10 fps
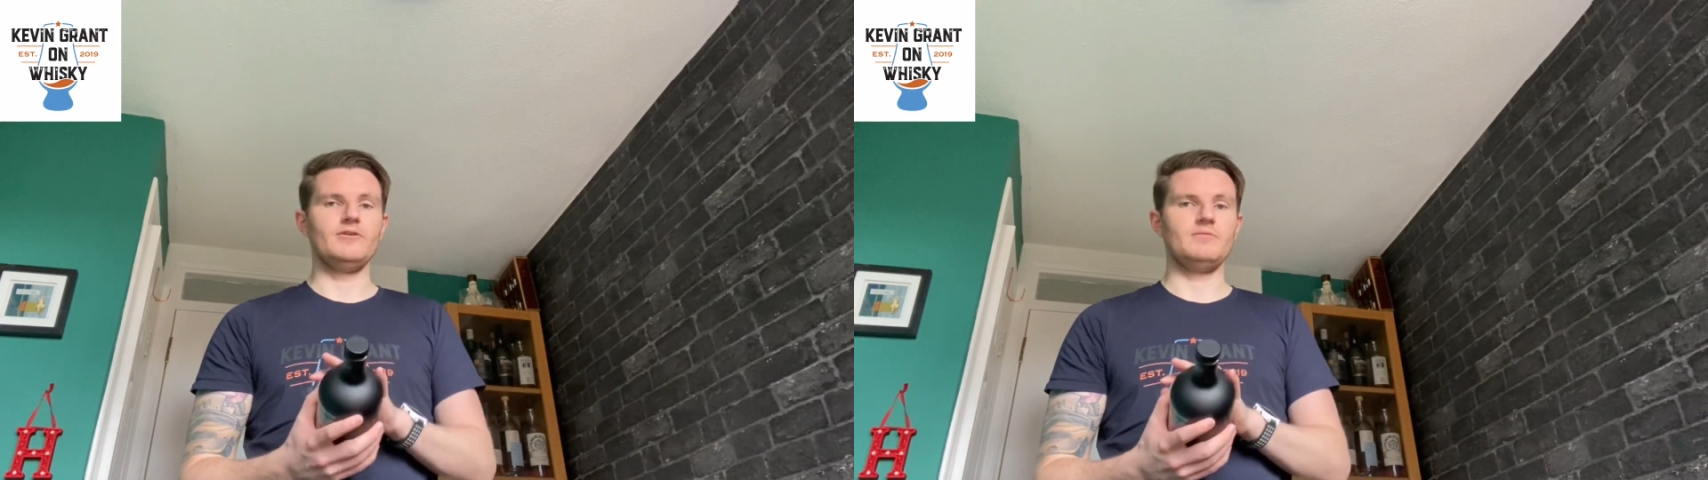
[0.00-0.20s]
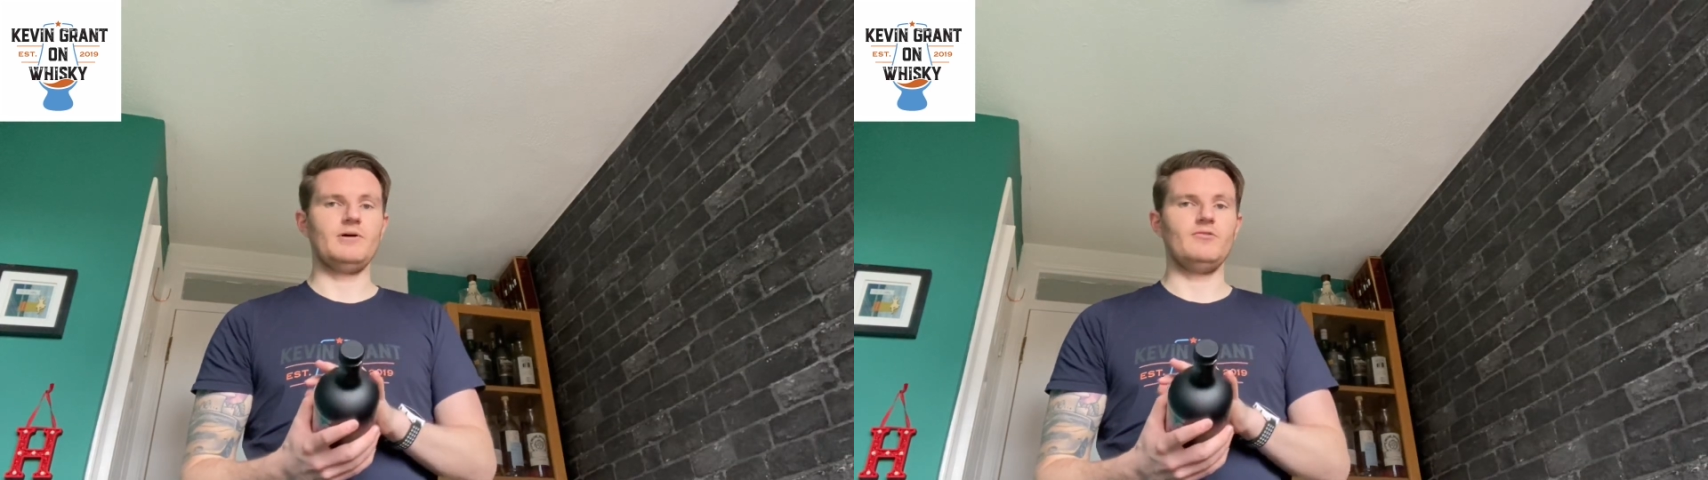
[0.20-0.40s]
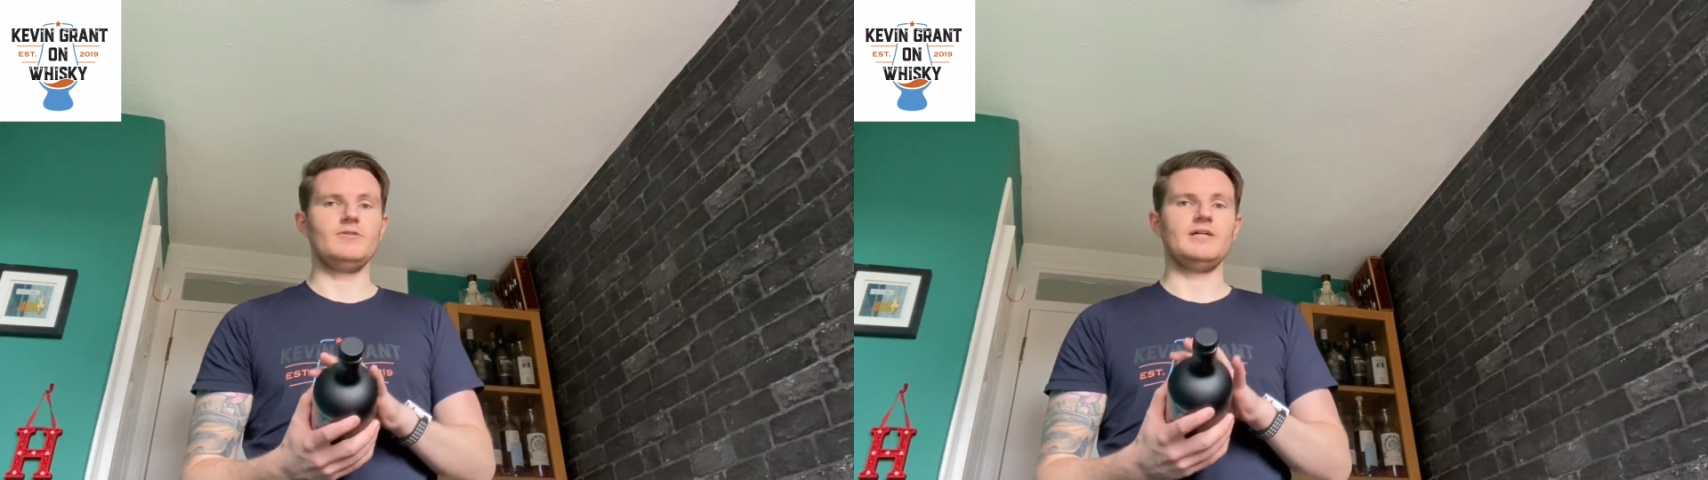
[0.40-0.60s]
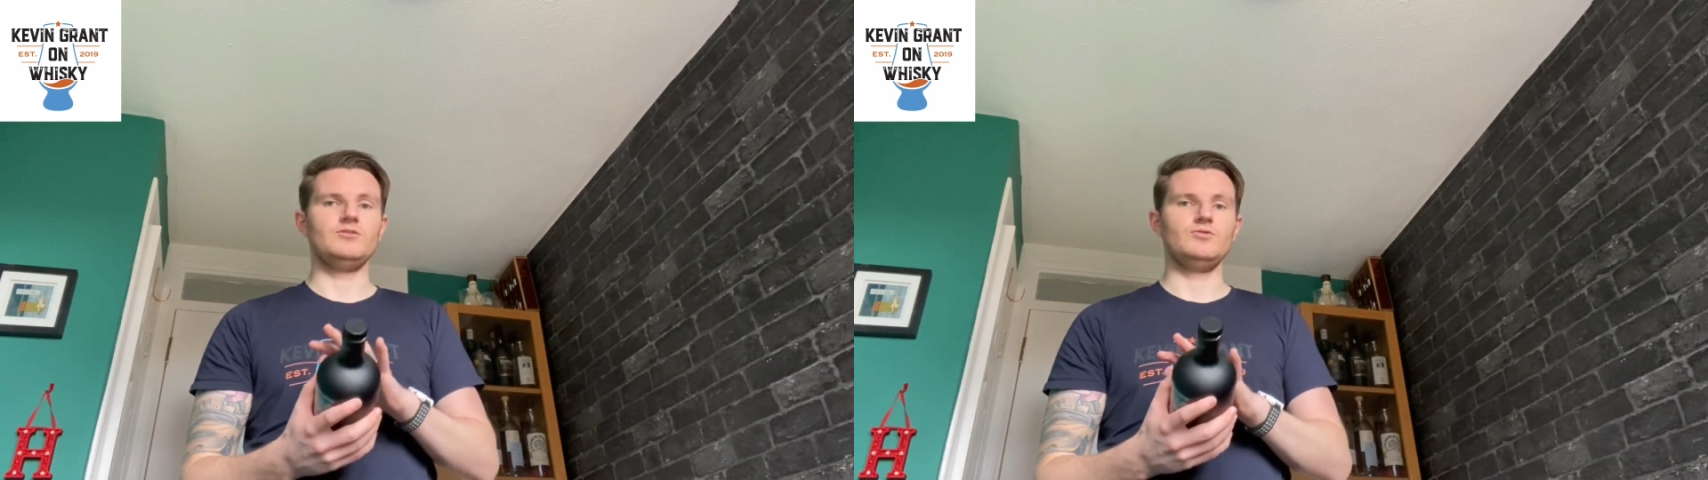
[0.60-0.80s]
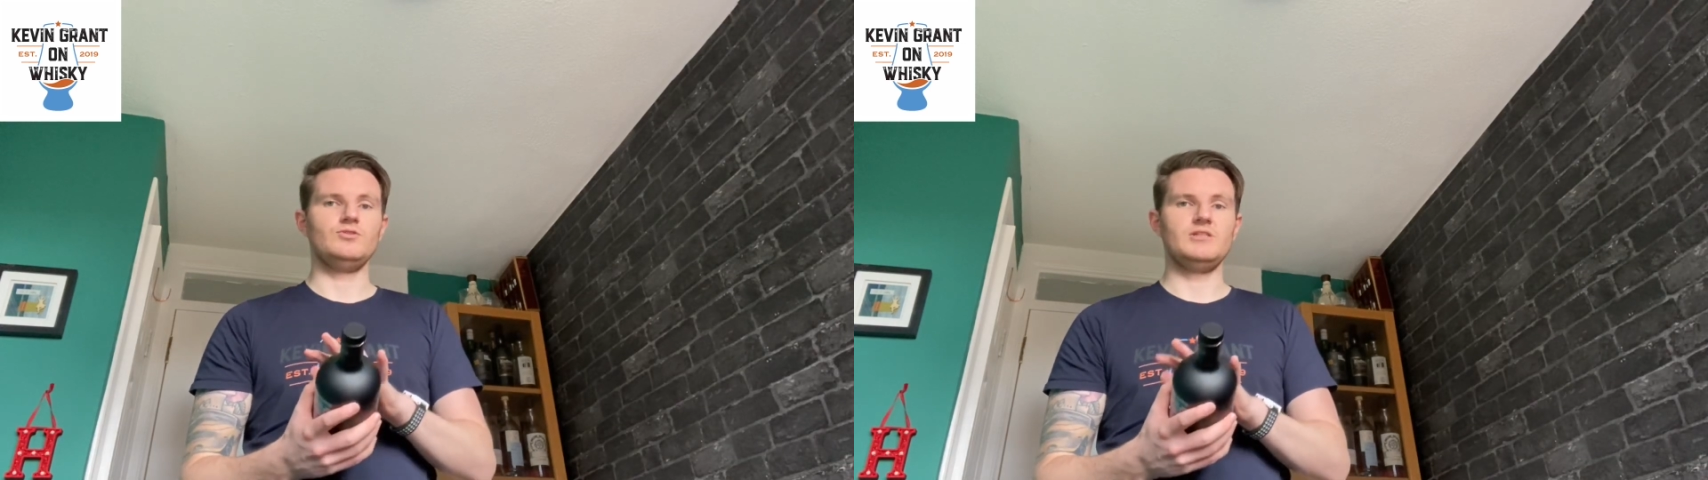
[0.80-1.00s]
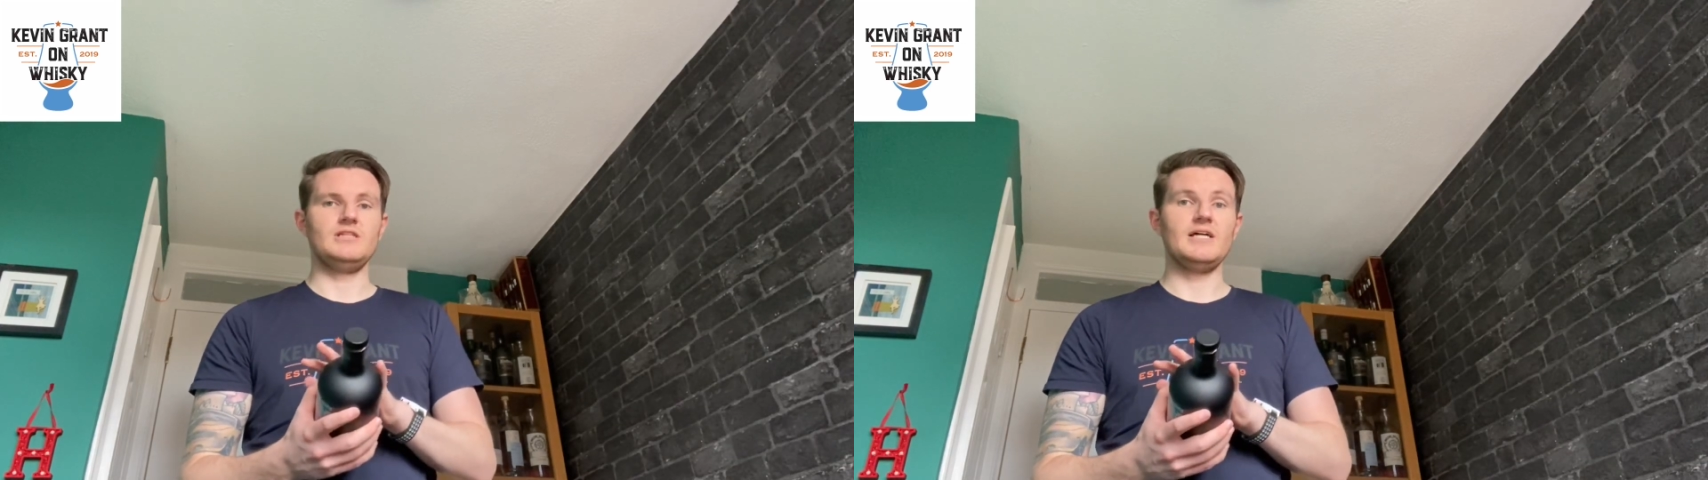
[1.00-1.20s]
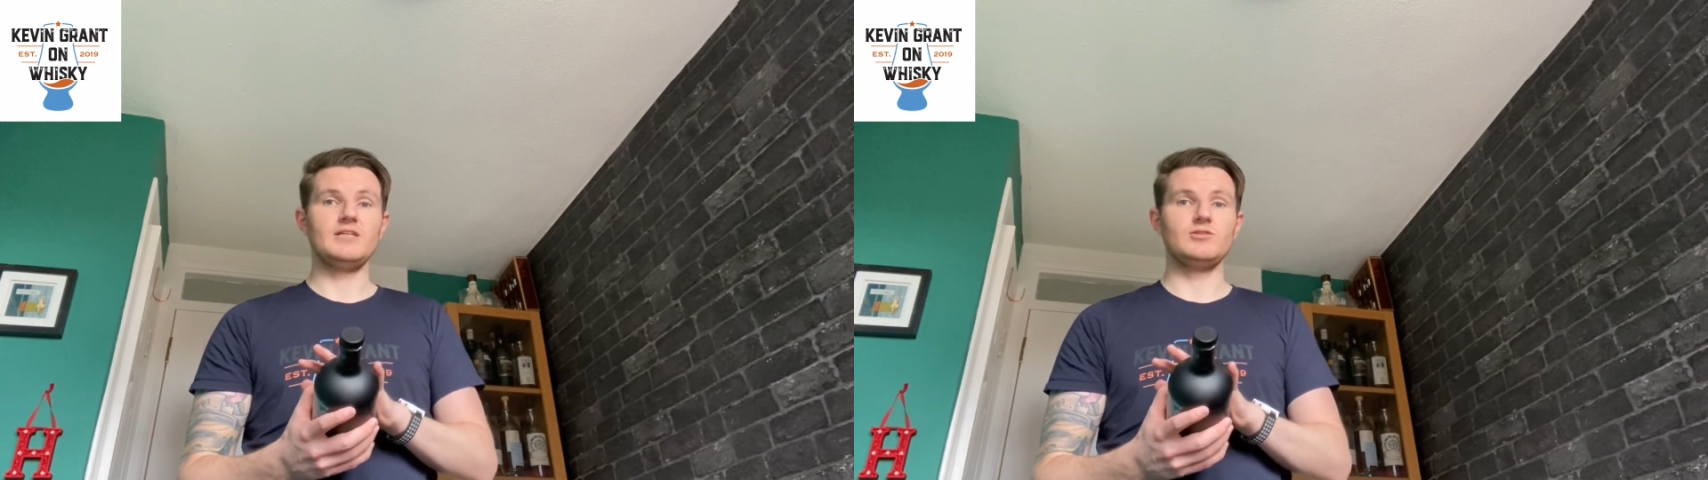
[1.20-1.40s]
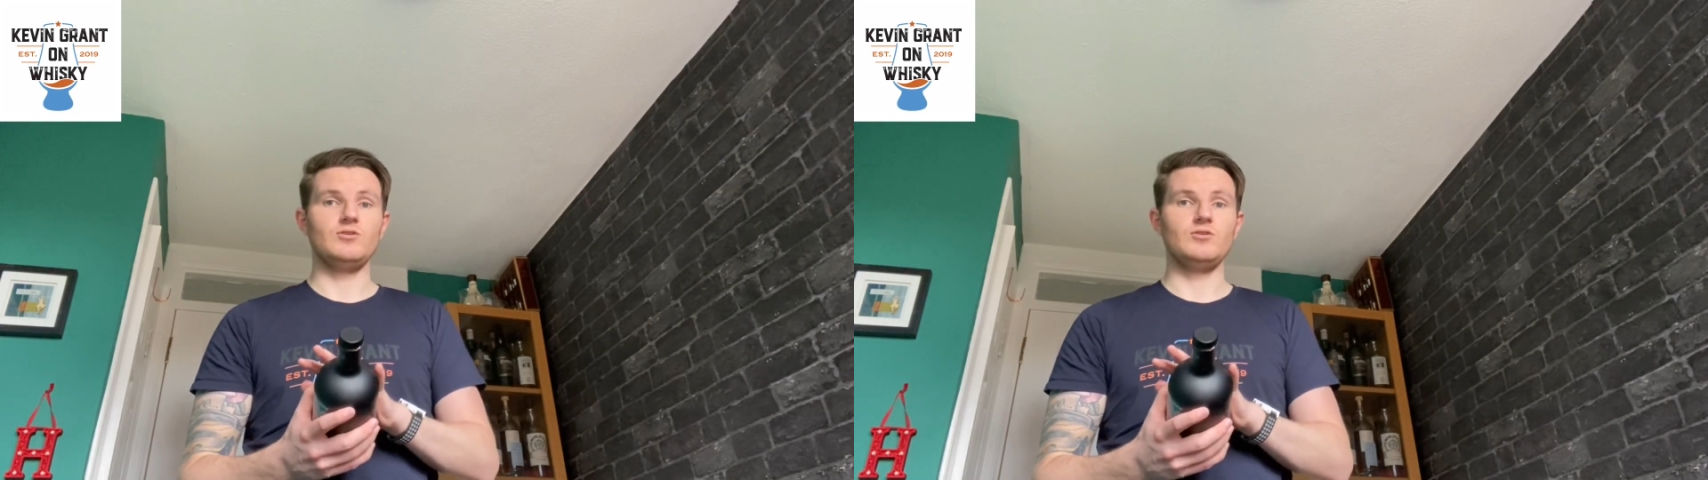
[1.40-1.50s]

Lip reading: about and I do see this